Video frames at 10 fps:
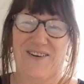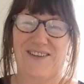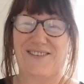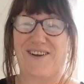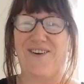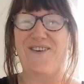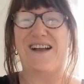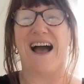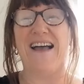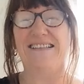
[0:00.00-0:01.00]
others have got all
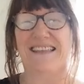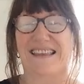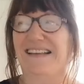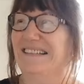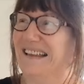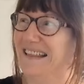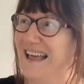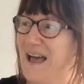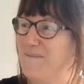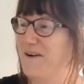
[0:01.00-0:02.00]
kinds of things in
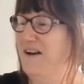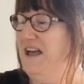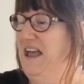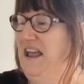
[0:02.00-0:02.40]
there, but